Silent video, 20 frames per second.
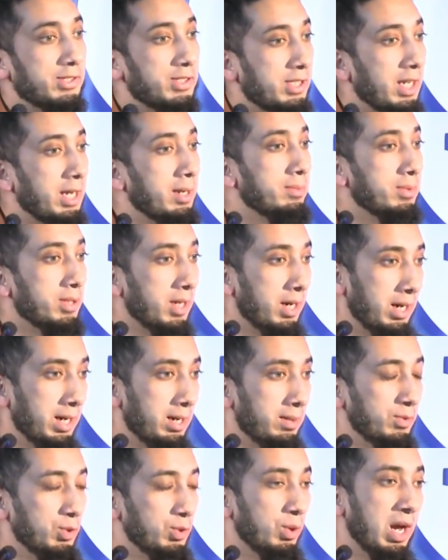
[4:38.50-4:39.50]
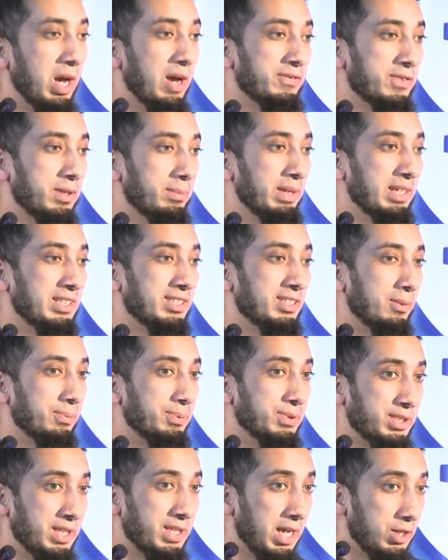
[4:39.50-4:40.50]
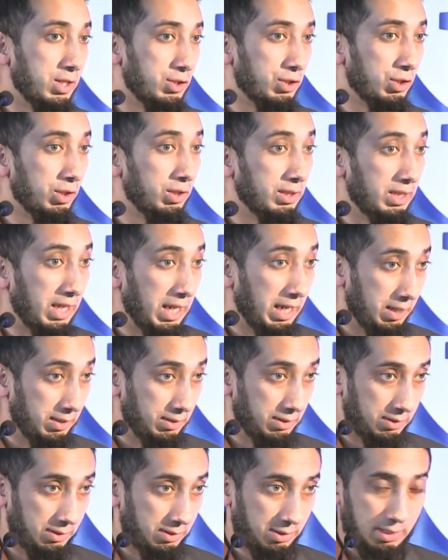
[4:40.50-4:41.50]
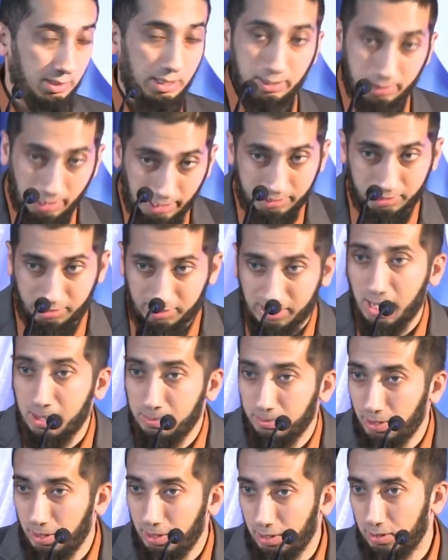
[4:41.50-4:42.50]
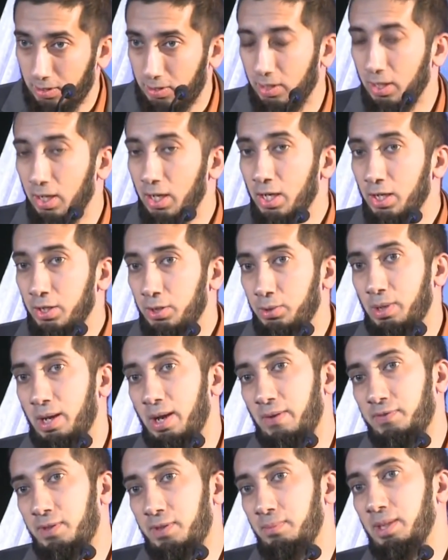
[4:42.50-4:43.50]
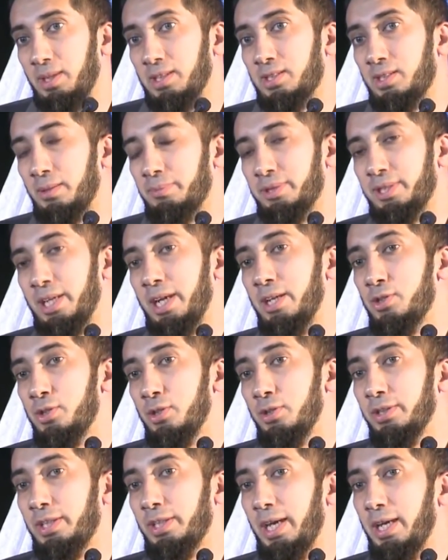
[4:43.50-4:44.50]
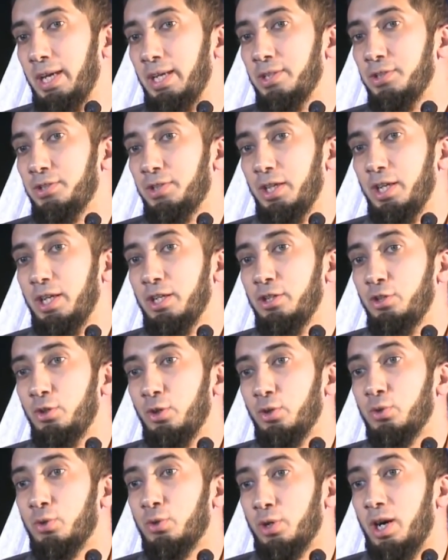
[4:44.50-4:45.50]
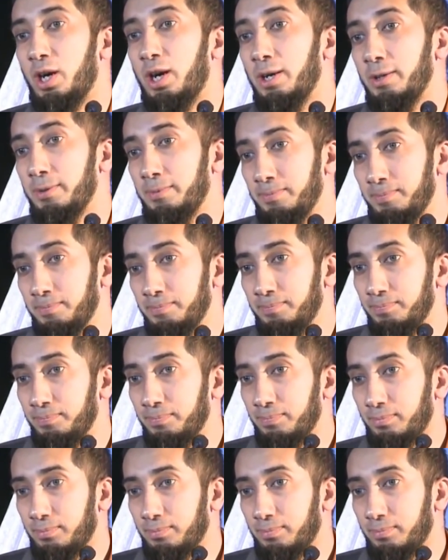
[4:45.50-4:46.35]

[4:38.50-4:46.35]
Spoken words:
At the same time, you have to make substantial gains. In that same year, you have to make substantial gains in your Qur'an.